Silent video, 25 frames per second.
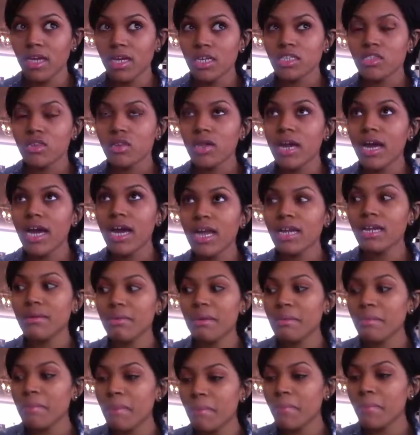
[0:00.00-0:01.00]
so that kind of
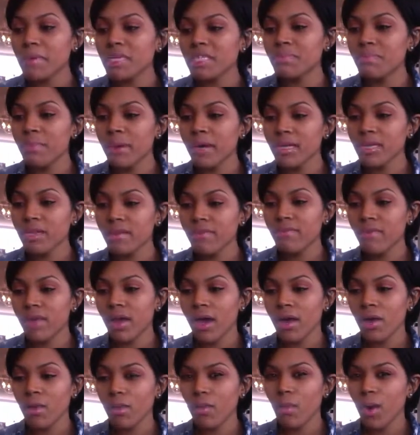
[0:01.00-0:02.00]
made my perspective
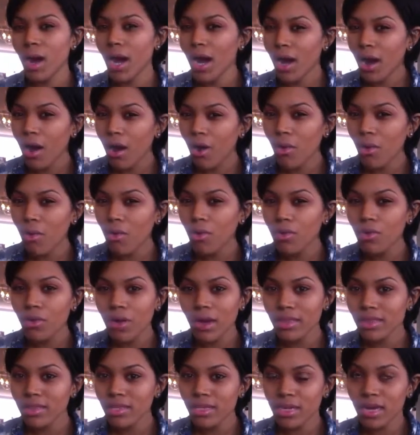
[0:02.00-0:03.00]
like, wow, who do
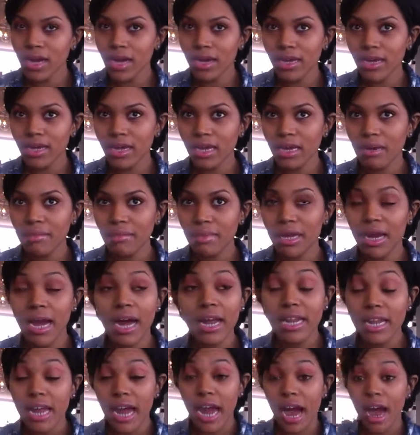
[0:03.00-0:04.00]
I think I am? Like,
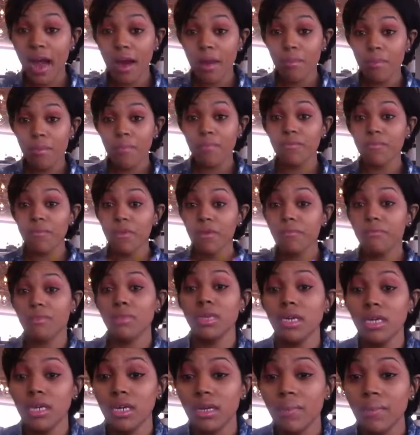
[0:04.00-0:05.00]
I, for
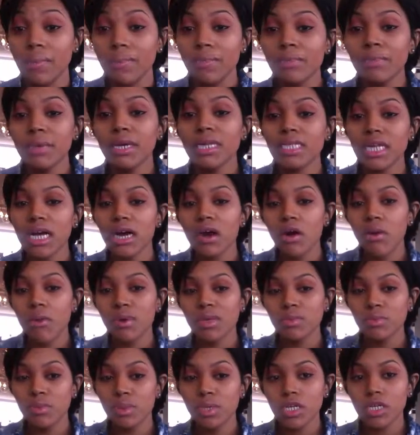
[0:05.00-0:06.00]
me, because I
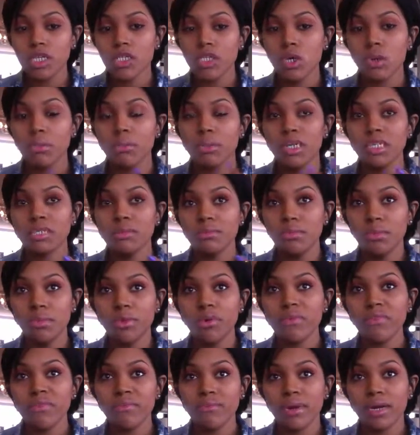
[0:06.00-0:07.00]
always wanted so much
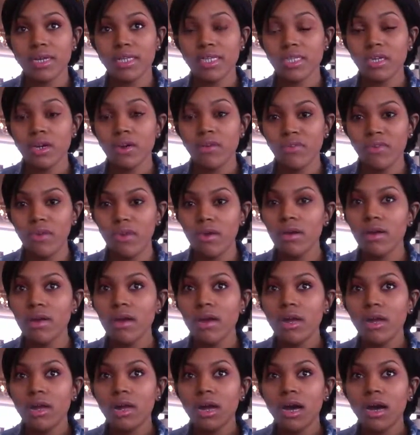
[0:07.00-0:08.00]
more for myself,
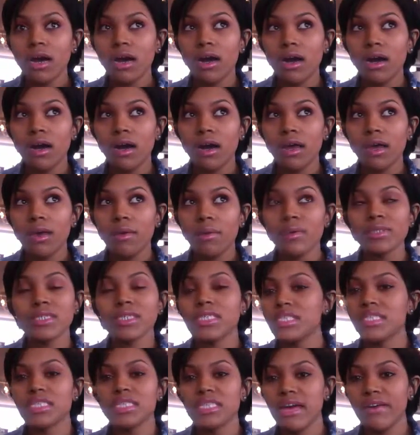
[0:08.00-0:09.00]
it was
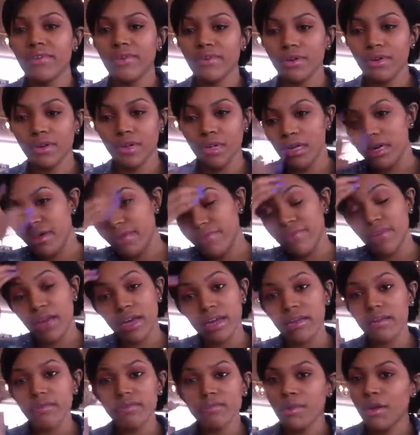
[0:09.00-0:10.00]
just never enough. Like,
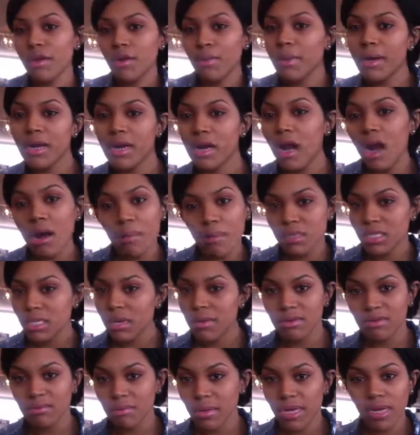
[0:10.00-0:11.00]
it don't matter how much I
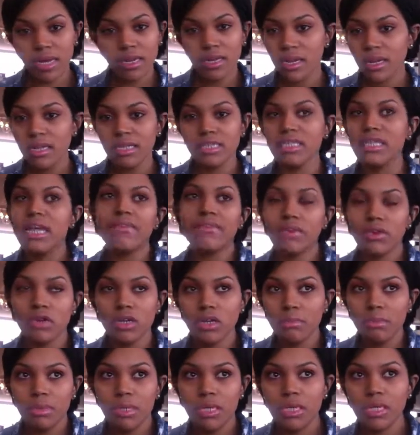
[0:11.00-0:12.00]
was making, it's never going
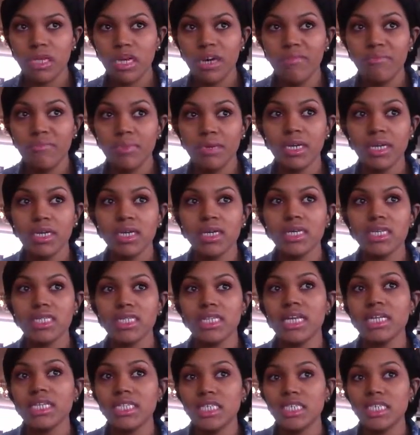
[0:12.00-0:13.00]
to be enough because
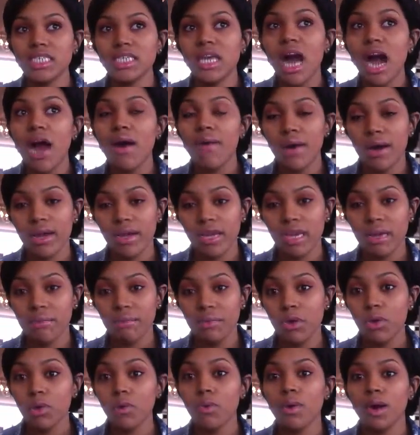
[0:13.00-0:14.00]
that's just how I am
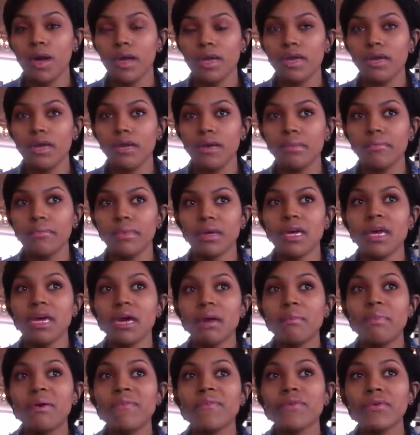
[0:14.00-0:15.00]
and who I am.
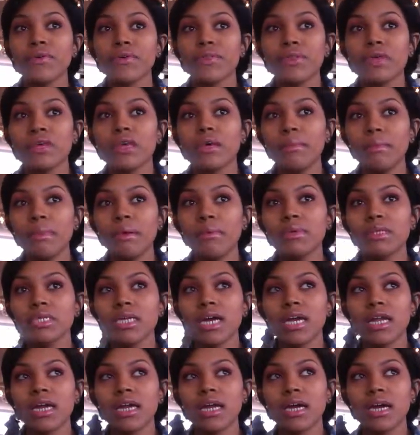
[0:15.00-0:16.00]
But for them, it was
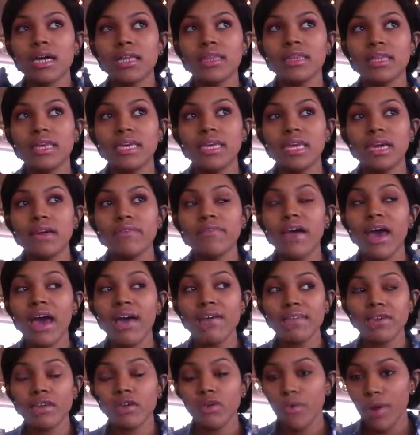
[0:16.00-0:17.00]
kind of like a thing of
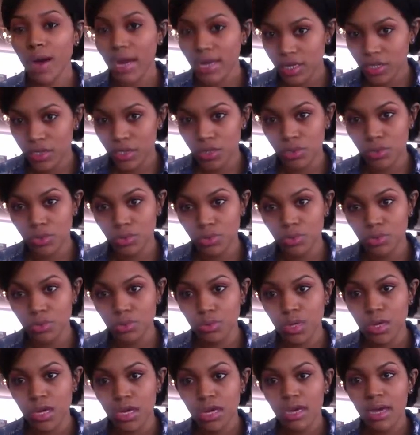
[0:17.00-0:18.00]
having gratitude
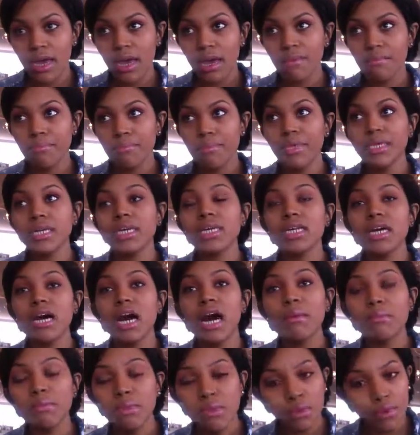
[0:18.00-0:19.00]
and being
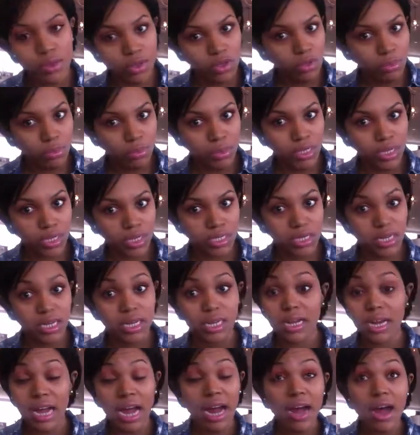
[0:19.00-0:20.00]
humble with humility. And
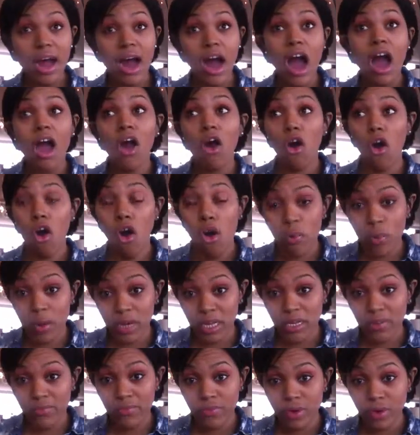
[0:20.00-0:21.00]
like, I
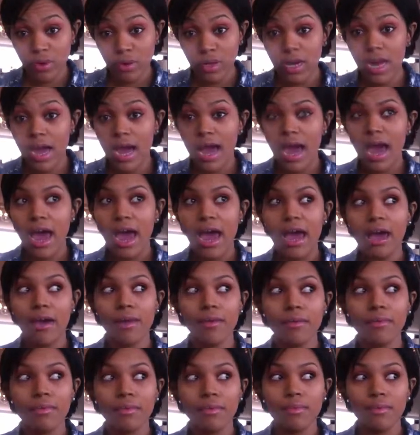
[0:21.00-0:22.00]
always felt like I
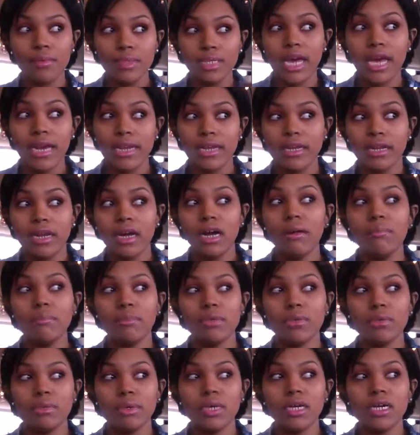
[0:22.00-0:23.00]
was acting
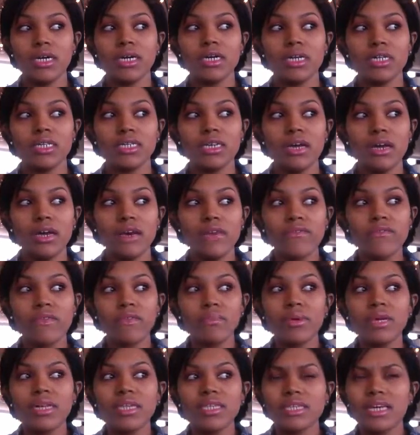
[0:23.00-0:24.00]
humble because for
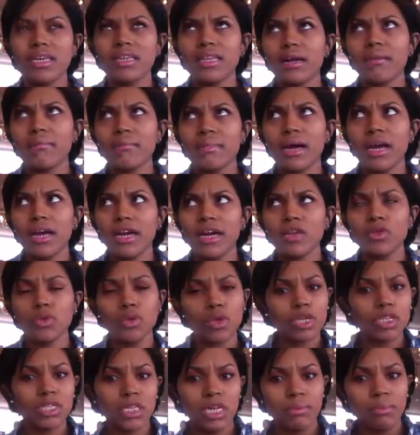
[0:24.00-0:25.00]
me to say that I'm buying a
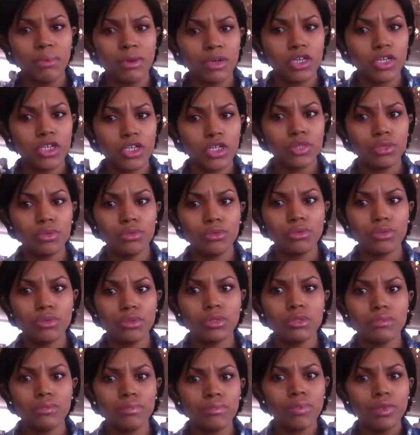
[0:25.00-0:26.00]
$300 pair of
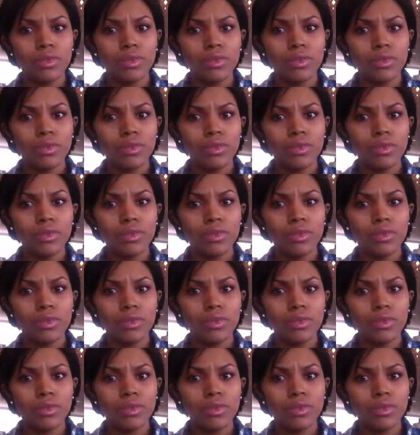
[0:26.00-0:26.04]
shoes,